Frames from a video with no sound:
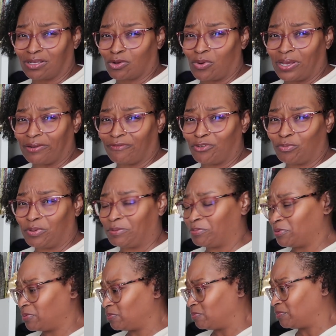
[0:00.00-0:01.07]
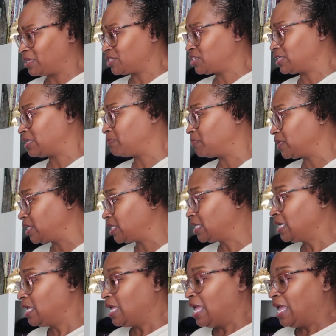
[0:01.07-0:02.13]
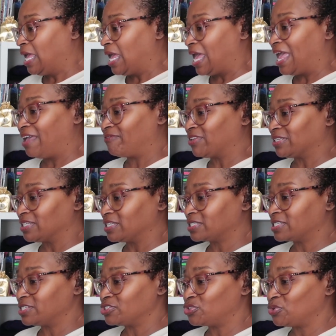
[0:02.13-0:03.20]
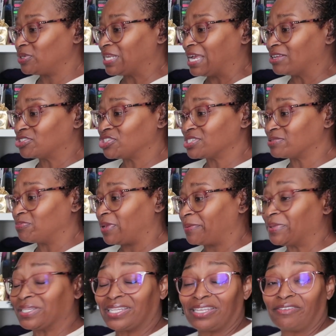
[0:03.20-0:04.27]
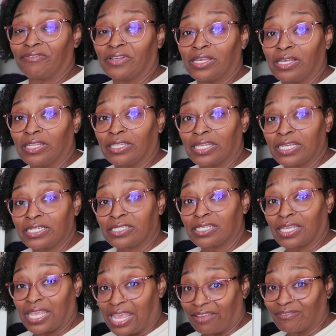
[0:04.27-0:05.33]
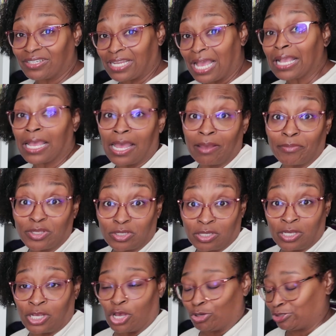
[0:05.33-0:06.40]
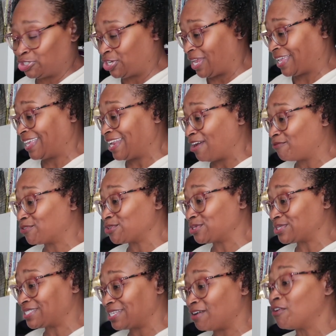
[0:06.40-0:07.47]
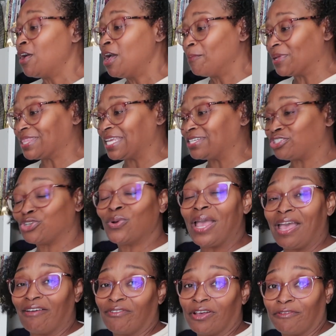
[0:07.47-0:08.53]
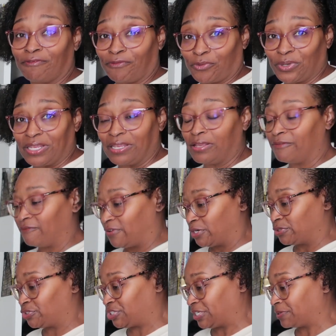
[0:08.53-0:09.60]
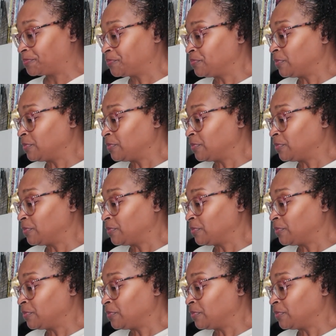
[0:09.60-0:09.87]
quite a few people mention it, but I haven't looked into it. I'll just maybe leave a link to canva.com and you can go check it out for yourself. But they do have a free version,